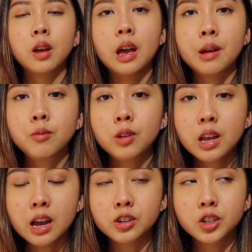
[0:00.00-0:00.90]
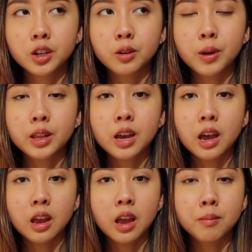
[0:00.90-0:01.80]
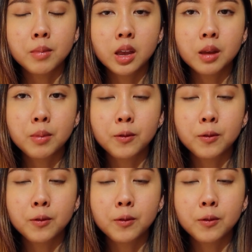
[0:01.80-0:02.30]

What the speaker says: I'm really unsure whether I can make it